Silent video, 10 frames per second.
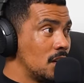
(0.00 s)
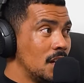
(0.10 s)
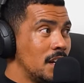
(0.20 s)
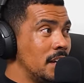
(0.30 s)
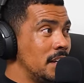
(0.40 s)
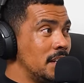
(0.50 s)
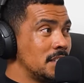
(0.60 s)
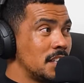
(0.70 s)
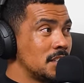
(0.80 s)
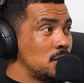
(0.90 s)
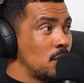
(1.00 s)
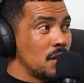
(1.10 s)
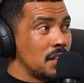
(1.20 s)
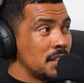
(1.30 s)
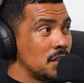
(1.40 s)
Yeah, yeah. He is as
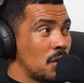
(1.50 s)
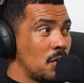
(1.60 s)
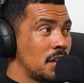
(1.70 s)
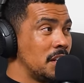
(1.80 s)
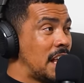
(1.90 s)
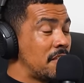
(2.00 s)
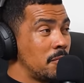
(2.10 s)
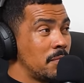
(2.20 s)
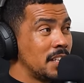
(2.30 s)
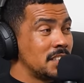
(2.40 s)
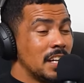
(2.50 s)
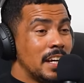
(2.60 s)
solid as a rock. No, he never makes...